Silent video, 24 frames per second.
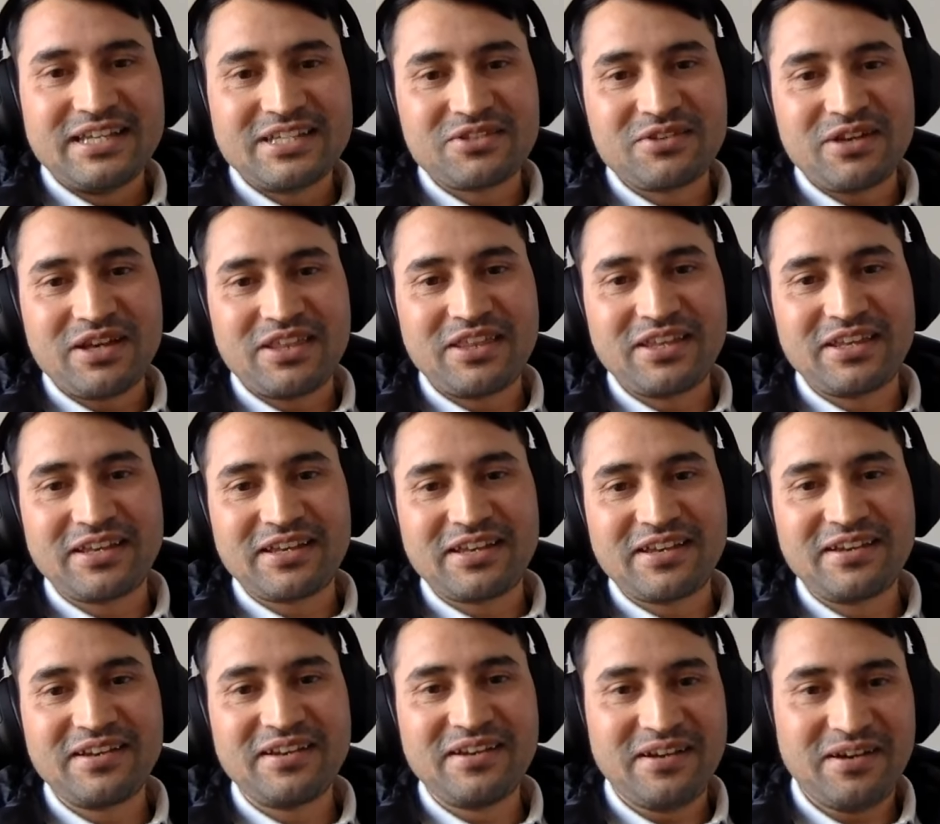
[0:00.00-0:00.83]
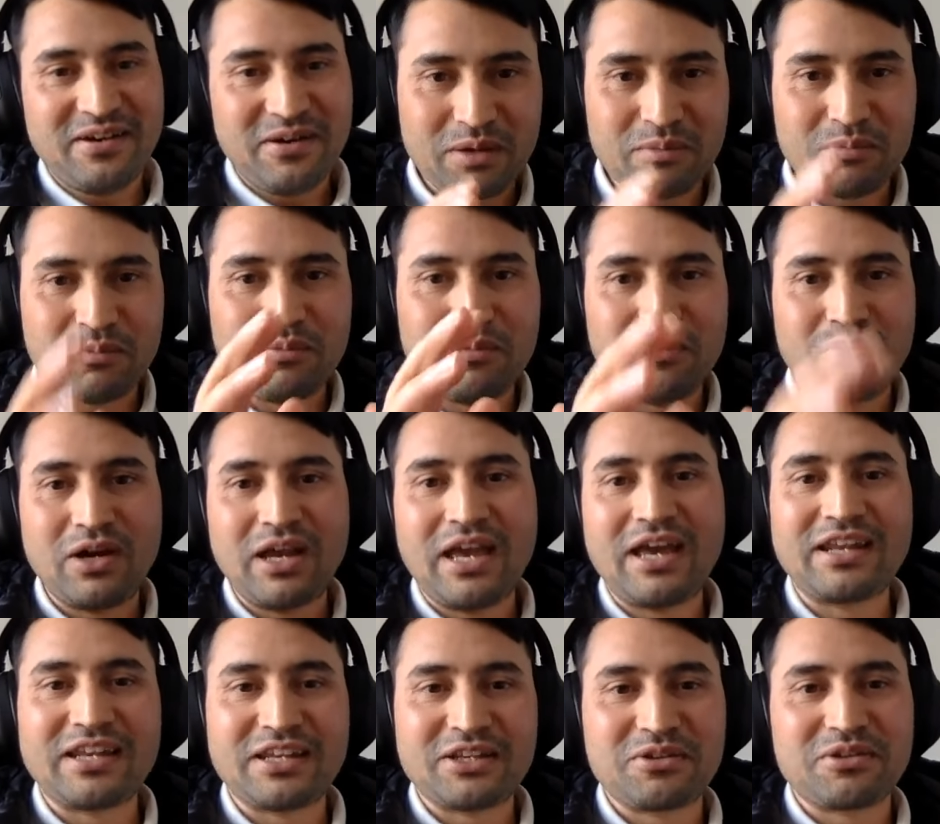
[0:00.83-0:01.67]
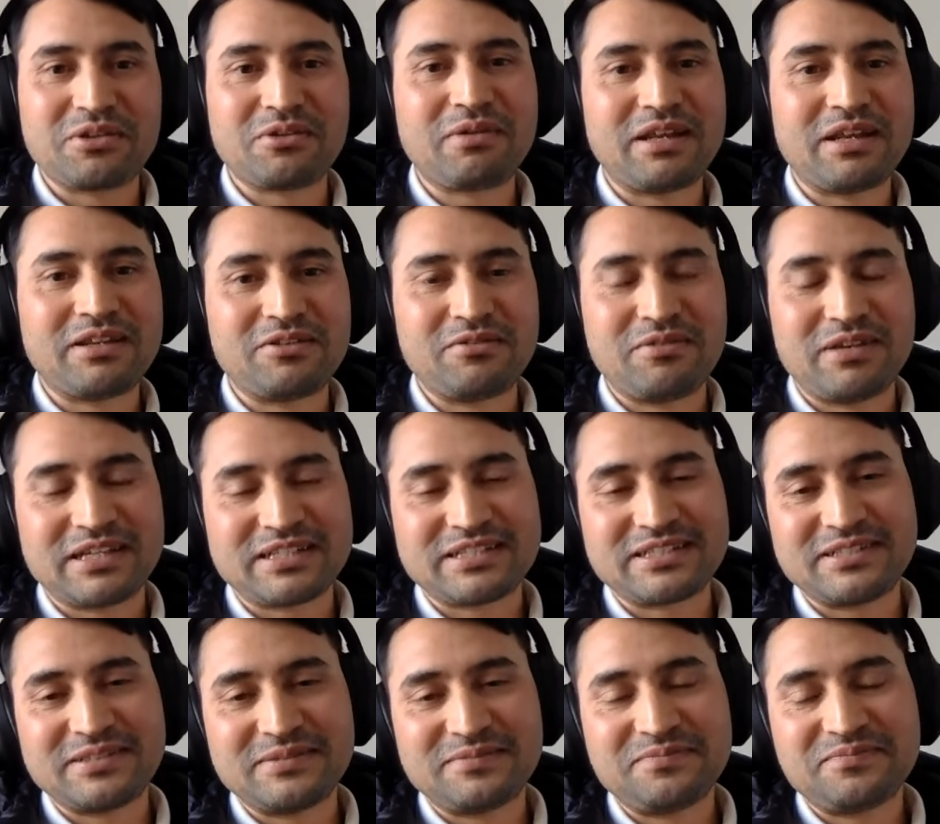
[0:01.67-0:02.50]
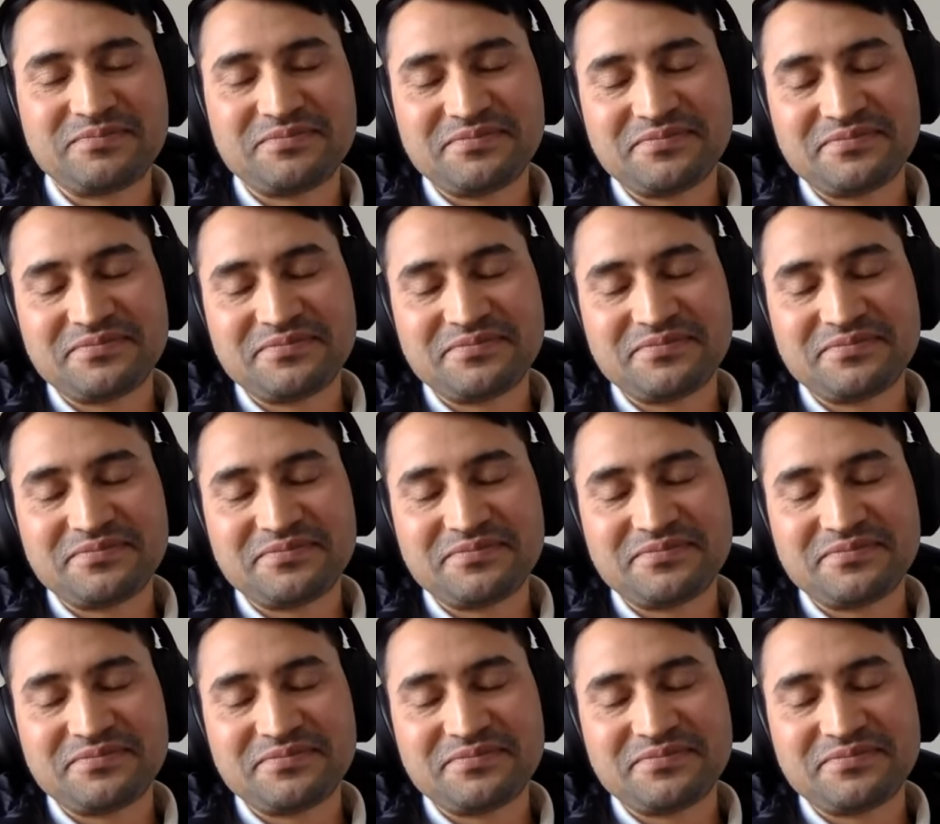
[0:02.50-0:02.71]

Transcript: So I think we are heading to the right direction.